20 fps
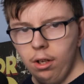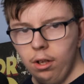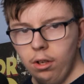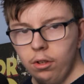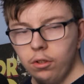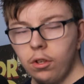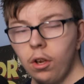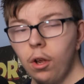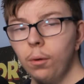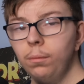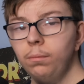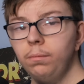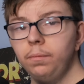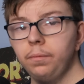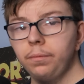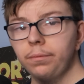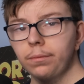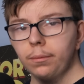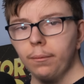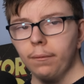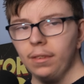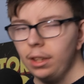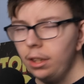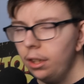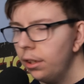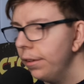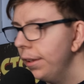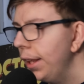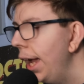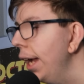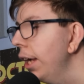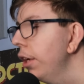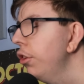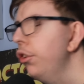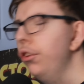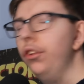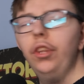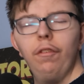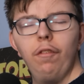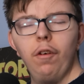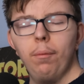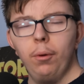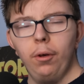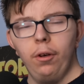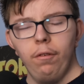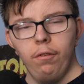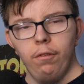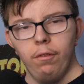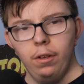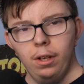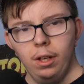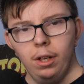So, the angels of above